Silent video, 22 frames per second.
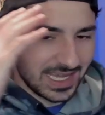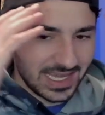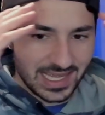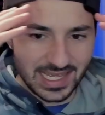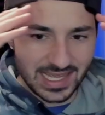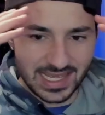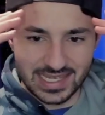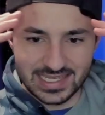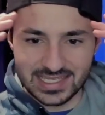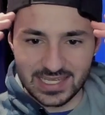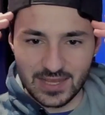
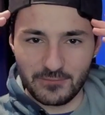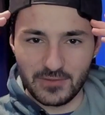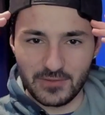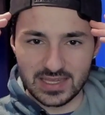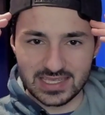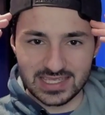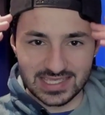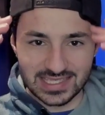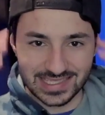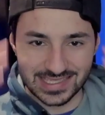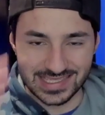is if
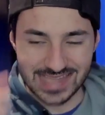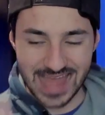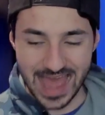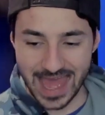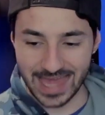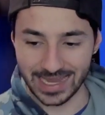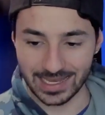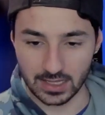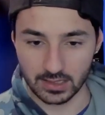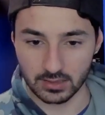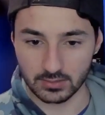it's
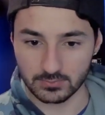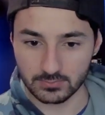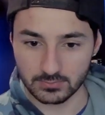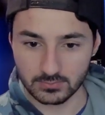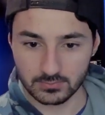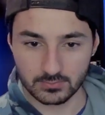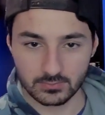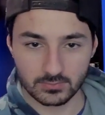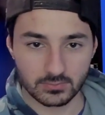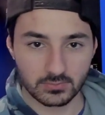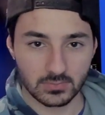dead.
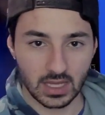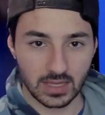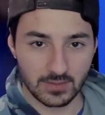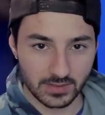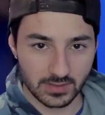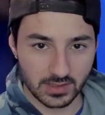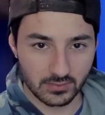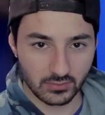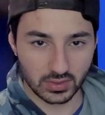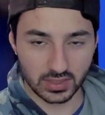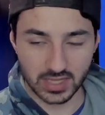If
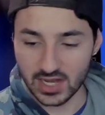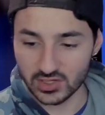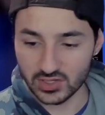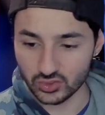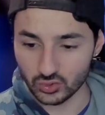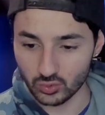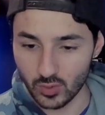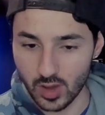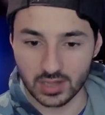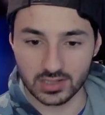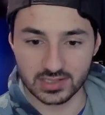Evil
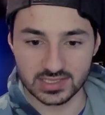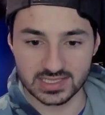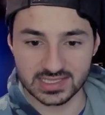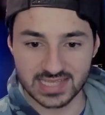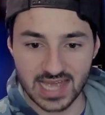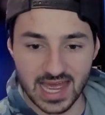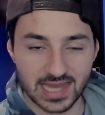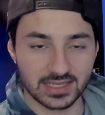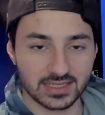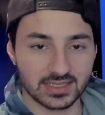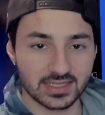Natural Water is
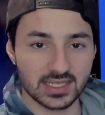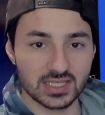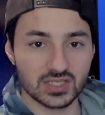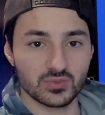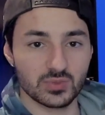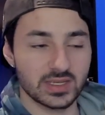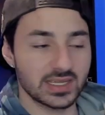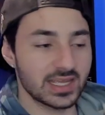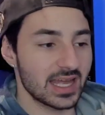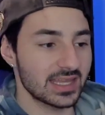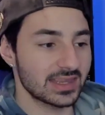dead. Because
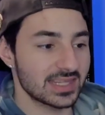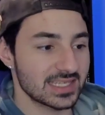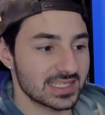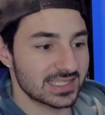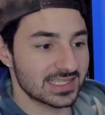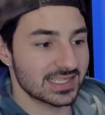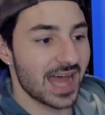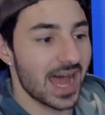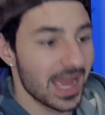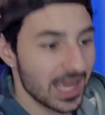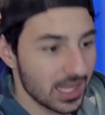we get this
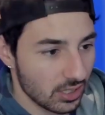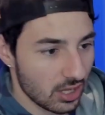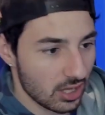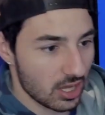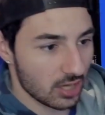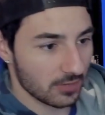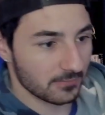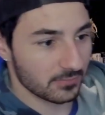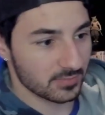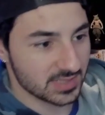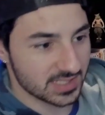
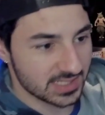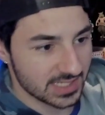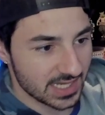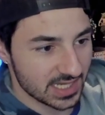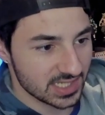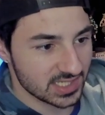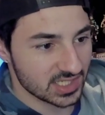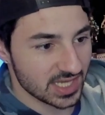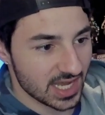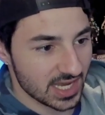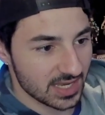dialogue from
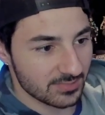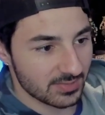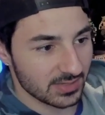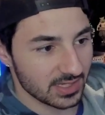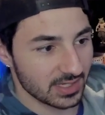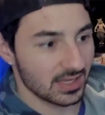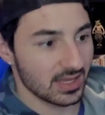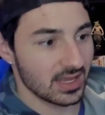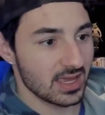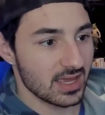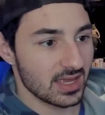Sage
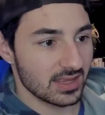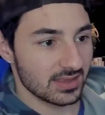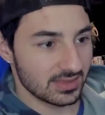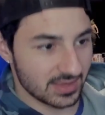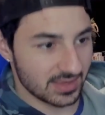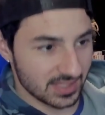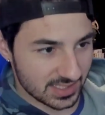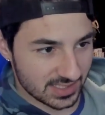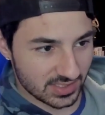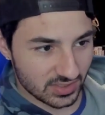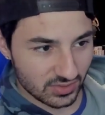Centipede.
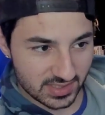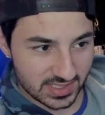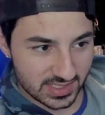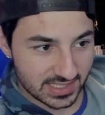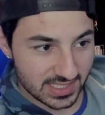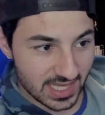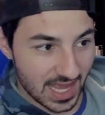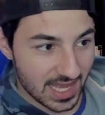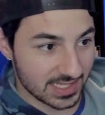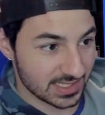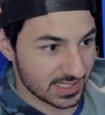This dude
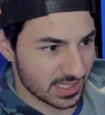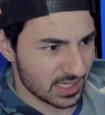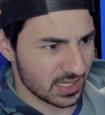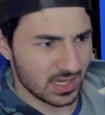says,